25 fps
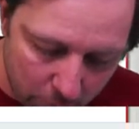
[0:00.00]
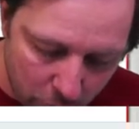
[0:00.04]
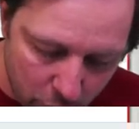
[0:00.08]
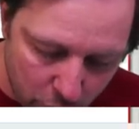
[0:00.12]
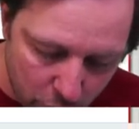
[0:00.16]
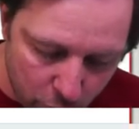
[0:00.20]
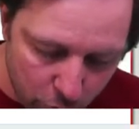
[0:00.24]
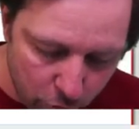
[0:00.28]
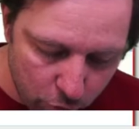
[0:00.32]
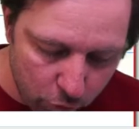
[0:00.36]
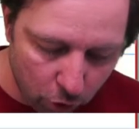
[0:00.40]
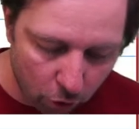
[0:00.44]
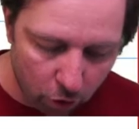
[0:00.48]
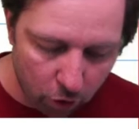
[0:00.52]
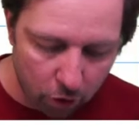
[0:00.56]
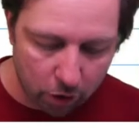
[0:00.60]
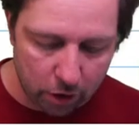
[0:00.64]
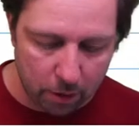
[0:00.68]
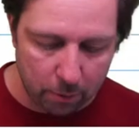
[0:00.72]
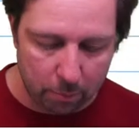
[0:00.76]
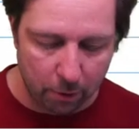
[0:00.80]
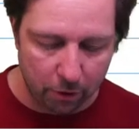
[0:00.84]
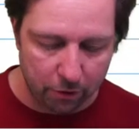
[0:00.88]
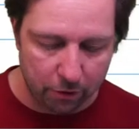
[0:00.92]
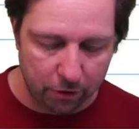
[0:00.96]
to talk
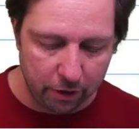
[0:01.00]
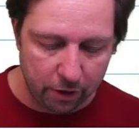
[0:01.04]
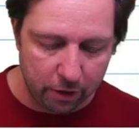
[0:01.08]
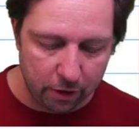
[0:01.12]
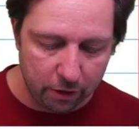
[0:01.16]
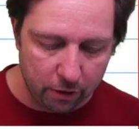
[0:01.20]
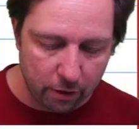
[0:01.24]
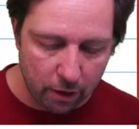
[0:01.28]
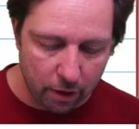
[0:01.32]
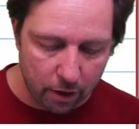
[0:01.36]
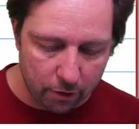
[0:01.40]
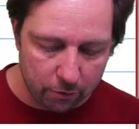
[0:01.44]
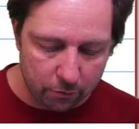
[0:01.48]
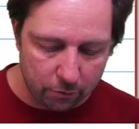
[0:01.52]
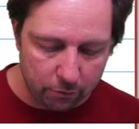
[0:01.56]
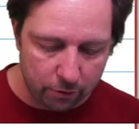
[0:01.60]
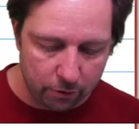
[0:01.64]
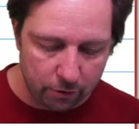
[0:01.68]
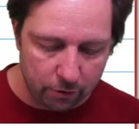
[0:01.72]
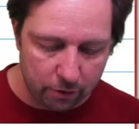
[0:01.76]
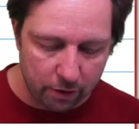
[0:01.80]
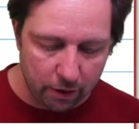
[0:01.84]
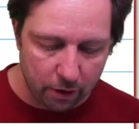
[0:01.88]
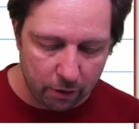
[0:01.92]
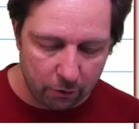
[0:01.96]
about
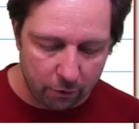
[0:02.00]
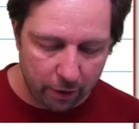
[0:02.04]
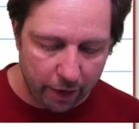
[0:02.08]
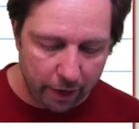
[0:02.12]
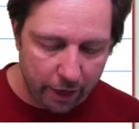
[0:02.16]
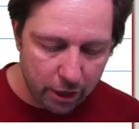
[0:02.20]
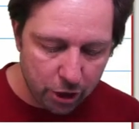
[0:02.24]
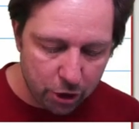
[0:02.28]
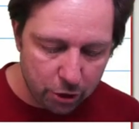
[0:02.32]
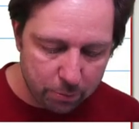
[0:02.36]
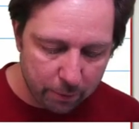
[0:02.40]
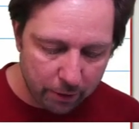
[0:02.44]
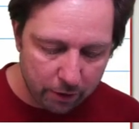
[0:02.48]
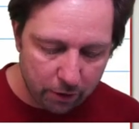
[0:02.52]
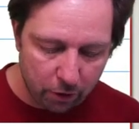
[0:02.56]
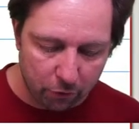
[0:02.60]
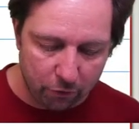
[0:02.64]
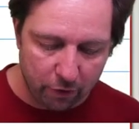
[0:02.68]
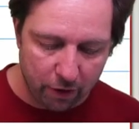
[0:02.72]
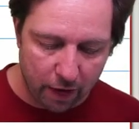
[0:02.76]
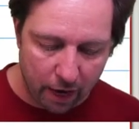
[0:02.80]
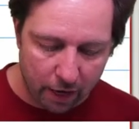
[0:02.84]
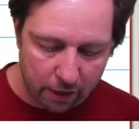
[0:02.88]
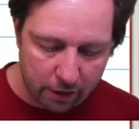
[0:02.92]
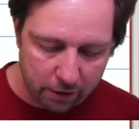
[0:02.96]
the arrangement of
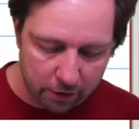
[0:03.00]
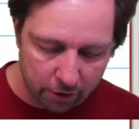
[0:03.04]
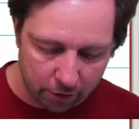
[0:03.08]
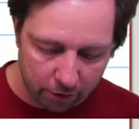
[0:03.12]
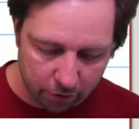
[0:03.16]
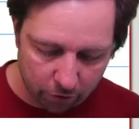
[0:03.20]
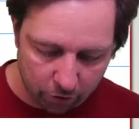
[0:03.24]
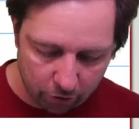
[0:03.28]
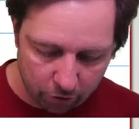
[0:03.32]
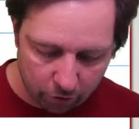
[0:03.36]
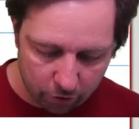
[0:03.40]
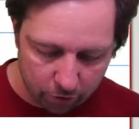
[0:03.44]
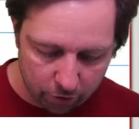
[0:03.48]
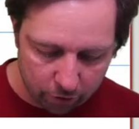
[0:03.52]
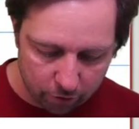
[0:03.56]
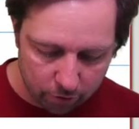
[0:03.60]
actors